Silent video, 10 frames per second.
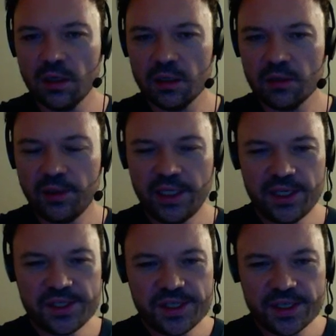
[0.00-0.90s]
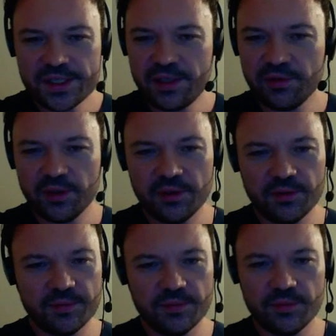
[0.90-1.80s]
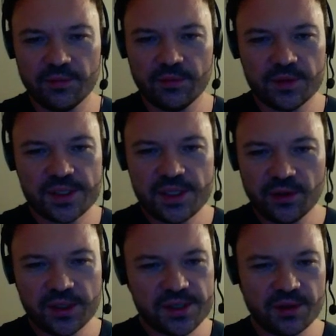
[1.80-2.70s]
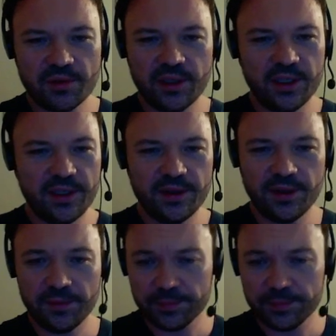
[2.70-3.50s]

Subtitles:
Queen h6 even still doesn't threaten anything.